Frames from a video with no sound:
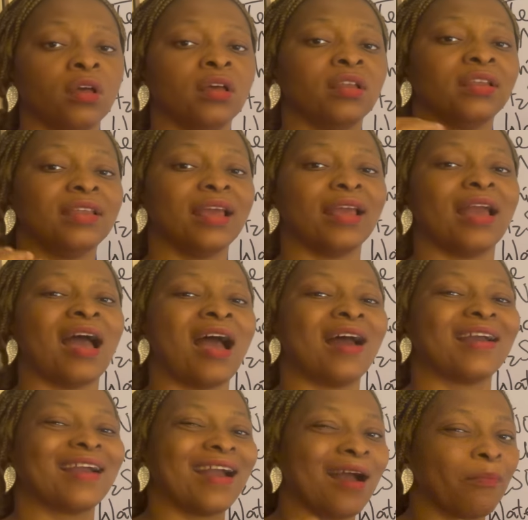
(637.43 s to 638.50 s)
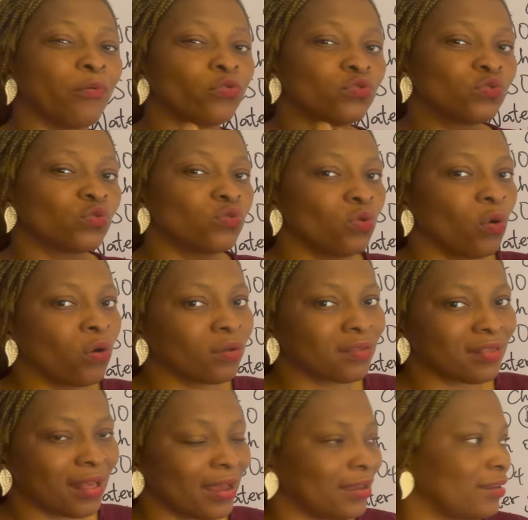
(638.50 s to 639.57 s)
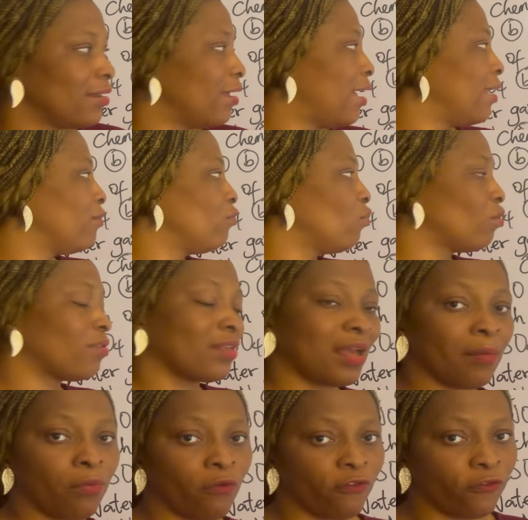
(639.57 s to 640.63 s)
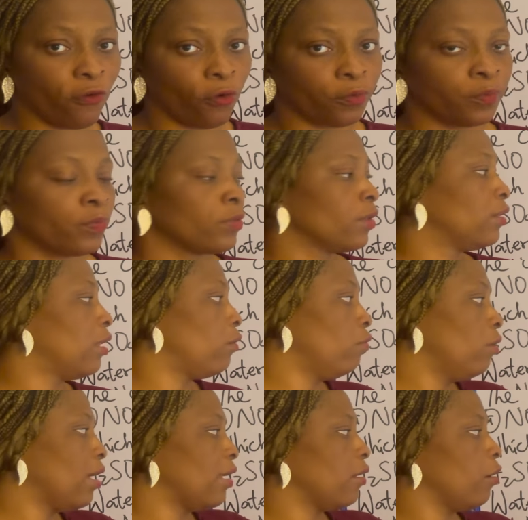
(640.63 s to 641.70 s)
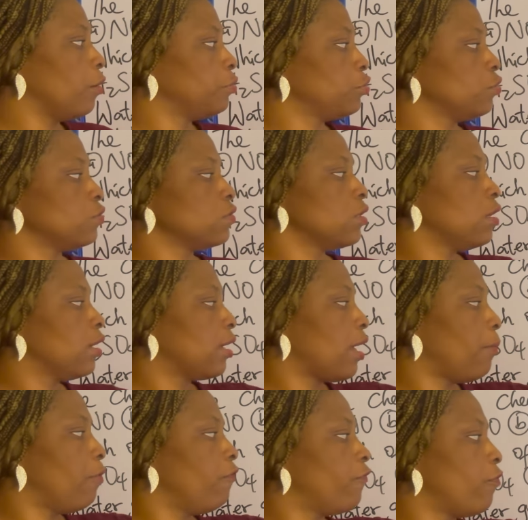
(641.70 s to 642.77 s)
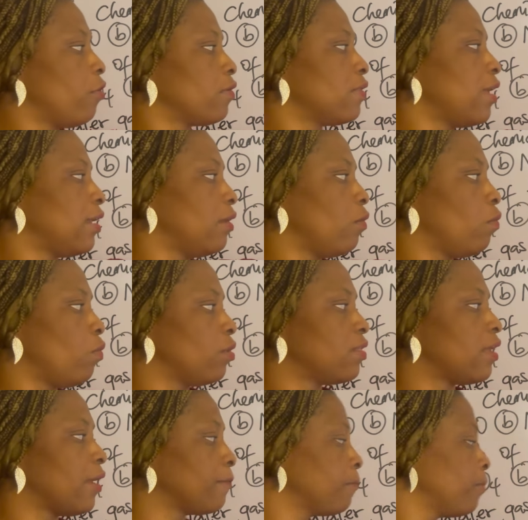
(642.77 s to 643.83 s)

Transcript: they are carbon 2 oxide and not carbon 4. Now look at the options. Carbon 4 oxide and water,